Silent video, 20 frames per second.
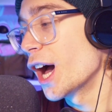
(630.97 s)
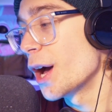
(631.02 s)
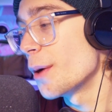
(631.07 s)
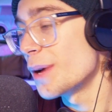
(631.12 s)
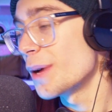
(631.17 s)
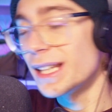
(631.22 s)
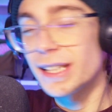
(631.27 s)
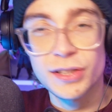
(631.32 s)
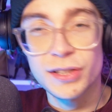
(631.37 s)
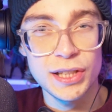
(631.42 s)

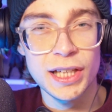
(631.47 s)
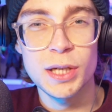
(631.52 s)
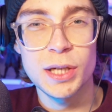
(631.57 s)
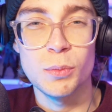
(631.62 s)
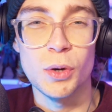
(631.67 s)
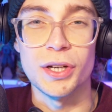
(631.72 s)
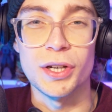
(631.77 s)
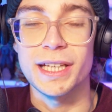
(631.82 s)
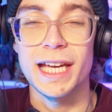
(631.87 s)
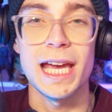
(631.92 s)
And the
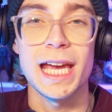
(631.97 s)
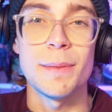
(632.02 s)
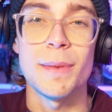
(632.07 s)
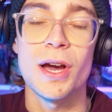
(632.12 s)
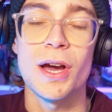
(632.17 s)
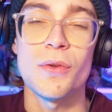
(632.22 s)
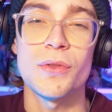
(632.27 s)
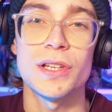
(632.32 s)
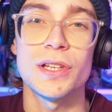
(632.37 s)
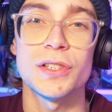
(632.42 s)
second one came
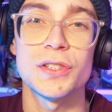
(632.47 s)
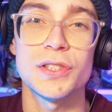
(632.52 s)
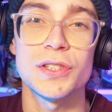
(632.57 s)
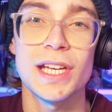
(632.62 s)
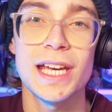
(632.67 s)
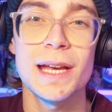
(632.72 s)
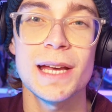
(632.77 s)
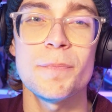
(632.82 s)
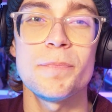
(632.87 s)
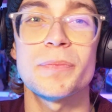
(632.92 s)
out this
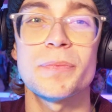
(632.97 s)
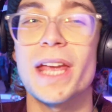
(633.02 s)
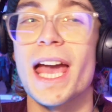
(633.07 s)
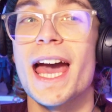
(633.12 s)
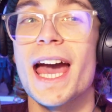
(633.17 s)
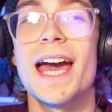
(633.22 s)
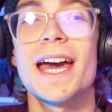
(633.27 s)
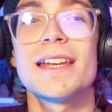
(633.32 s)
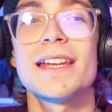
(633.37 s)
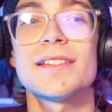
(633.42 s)
year,
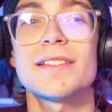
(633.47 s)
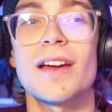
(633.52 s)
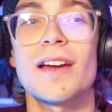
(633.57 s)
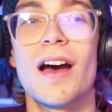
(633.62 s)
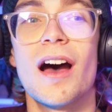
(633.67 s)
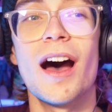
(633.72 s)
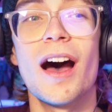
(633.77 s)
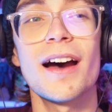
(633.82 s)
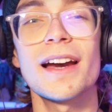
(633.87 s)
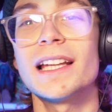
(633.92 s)
and
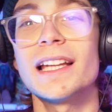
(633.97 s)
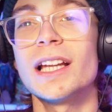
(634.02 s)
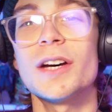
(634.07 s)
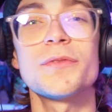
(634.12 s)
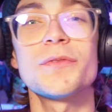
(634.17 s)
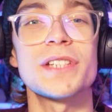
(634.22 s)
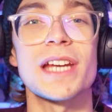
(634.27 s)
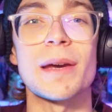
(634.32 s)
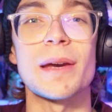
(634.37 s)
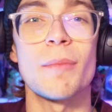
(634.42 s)
I
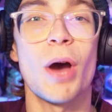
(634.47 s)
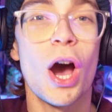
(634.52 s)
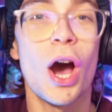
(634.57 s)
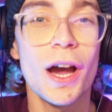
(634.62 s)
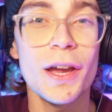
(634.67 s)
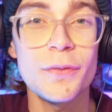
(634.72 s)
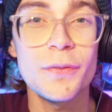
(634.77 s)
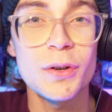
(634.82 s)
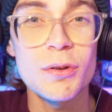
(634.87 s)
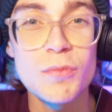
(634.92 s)
loved it.
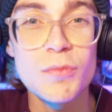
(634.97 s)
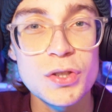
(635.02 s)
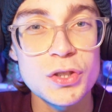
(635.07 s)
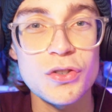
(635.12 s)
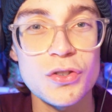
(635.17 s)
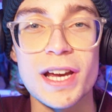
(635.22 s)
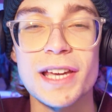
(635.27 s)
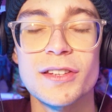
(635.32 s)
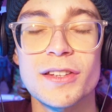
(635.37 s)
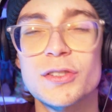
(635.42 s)
I thought it
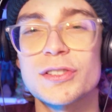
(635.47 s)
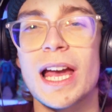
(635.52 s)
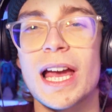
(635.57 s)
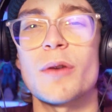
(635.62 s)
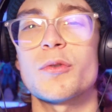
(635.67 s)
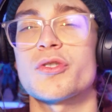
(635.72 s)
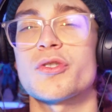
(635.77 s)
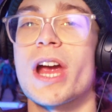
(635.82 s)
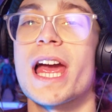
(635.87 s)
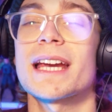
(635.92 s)
was great. The
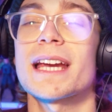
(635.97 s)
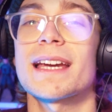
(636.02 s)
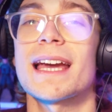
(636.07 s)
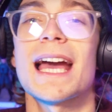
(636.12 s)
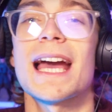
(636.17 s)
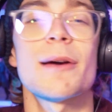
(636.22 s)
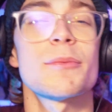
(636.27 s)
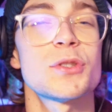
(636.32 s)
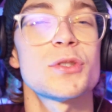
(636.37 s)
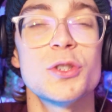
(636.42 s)
soundtrack,
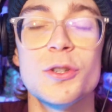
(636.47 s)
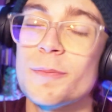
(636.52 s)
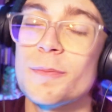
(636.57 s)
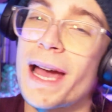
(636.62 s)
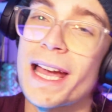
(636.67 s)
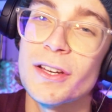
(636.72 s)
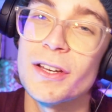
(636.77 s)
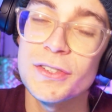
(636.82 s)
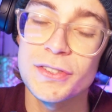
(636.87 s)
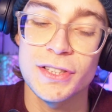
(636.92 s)
absolute
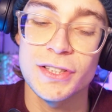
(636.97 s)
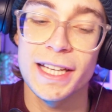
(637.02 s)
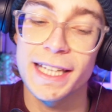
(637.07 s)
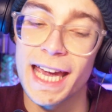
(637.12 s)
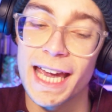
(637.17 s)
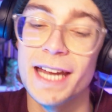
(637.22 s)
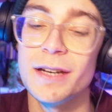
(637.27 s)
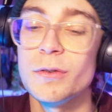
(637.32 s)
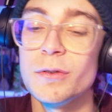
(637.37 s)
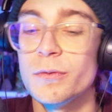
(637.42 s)
bangers.
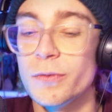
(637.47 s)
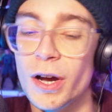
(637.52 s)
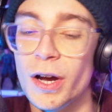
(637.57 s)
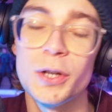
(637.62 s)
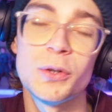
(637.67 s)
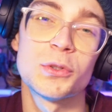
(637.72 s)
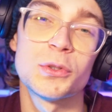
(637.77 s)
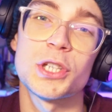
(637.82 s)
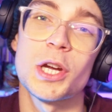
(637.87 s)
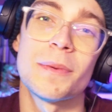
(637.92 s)
Again,
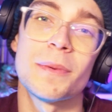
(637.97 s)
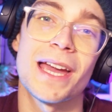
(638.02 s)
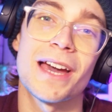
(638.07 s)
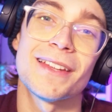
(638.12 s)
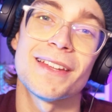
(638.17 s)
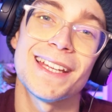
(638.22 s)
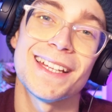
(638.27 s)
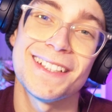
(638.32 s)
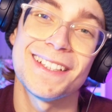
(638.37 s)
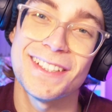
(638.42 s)
vinyl's coming
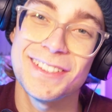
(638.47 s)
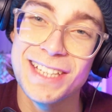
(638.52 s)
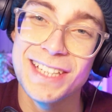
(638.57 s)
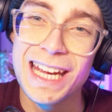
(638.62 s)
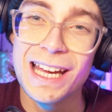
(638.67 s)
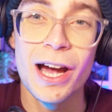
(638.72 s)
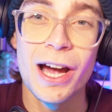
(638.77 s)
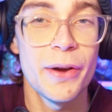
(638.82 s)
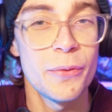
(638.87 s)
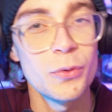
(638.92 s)
out at the end of this
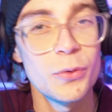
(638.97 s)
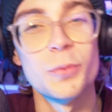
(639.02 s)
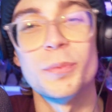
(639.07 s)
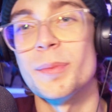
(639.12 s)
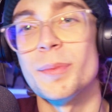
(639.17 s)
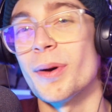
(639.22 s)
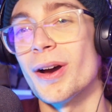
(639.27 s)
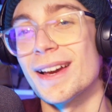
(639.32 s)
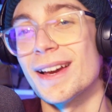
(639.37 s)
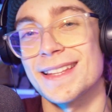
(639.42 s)
year. I will
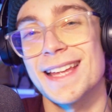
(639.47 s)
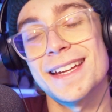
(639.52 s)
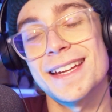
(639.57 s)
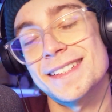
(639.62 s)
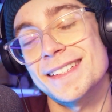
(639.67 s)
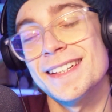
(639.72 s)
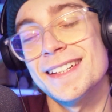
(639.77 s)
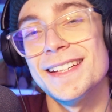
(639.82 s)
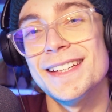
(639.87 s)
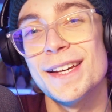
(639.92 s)
be buying
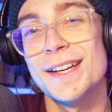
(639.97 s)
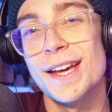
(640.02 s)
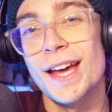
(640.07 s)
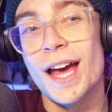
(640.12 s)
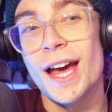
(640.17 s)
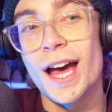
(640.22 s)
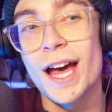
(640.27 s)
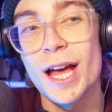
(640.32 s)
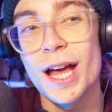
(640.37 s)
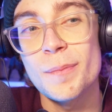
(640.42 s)
that.
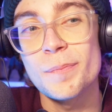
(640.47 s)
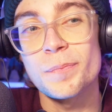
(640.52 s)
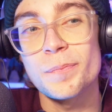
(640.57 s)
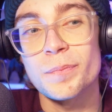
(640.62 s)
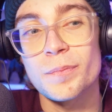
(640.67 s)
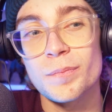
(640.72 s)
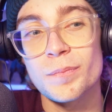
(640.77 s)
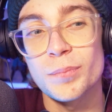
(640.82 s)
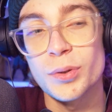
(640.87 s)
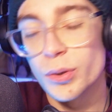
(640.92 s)

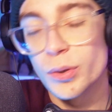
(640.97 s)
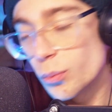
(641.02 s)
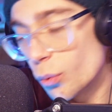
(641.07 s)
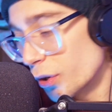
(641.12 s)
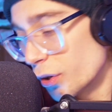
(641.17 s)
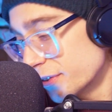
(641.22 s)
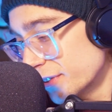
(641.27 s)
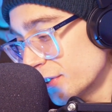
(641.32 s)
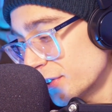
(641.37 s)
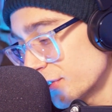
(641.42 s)
But
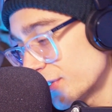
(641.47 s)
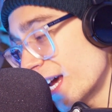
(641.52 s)
what